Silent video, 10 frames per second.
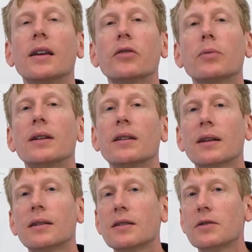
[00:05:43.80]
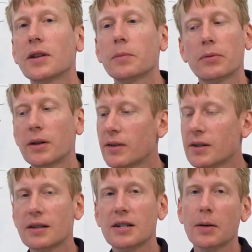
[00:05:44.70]
If we take this to that
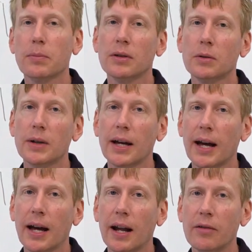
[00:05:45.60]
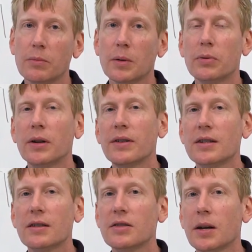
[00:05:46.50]
previous example that we had from the
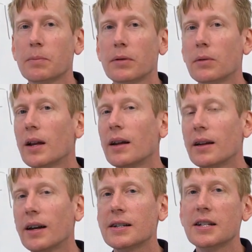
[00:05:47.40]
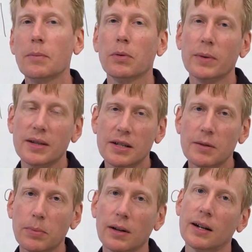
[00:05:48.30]
previous example with a
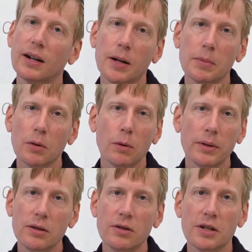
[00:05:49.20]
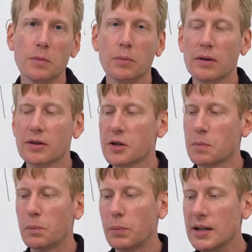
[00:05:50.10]
simple economy where we just purchase
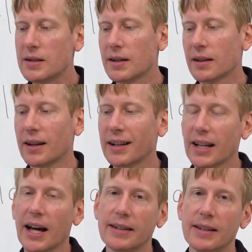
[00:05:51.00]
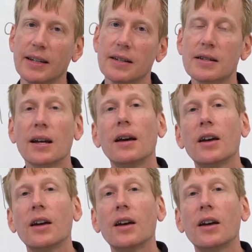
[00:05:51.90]
pizza and lattes,